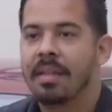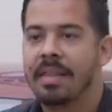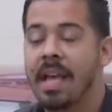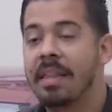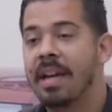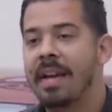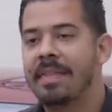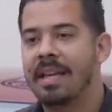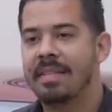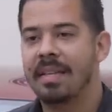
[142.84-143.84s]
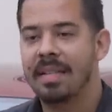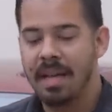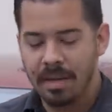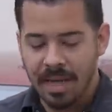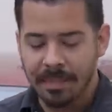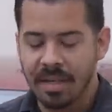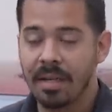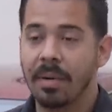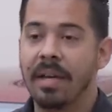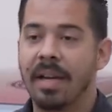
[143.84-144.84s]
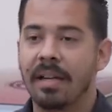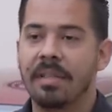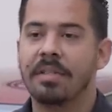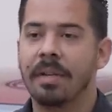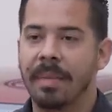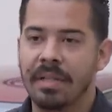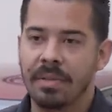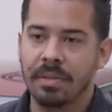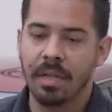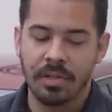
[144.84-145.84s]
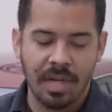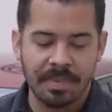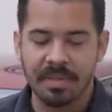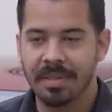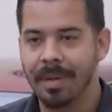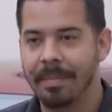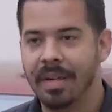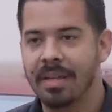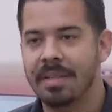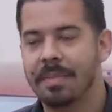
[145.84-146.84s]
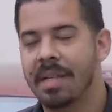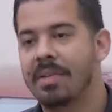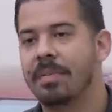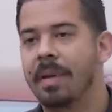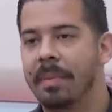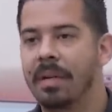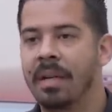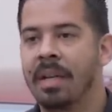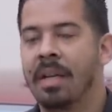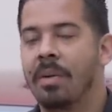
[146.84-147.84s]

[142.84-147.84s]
Now that I have that set down, I'm gonna go ahead and insert my two dirt traps into my buckets, because remember,